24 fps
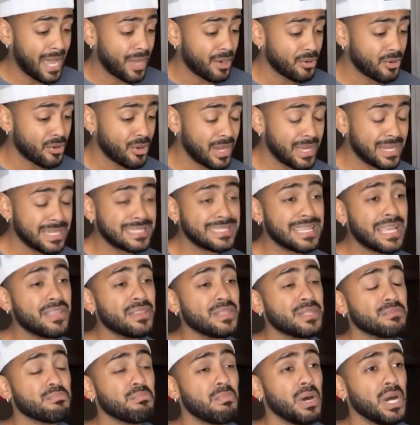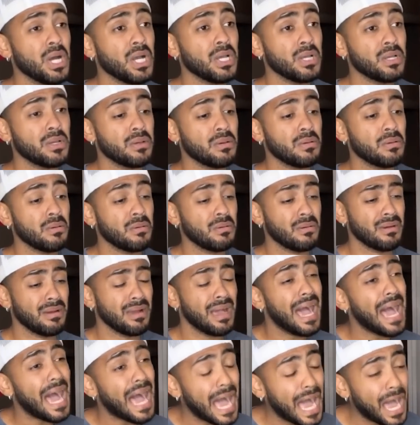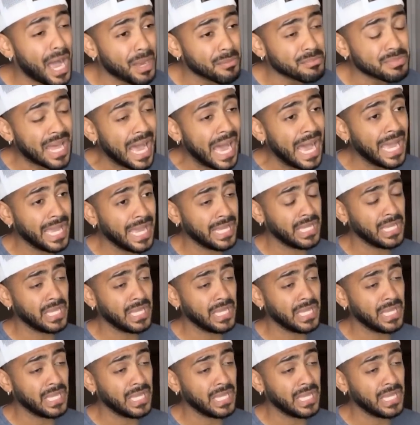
I don't know how to say this, but I'm dying.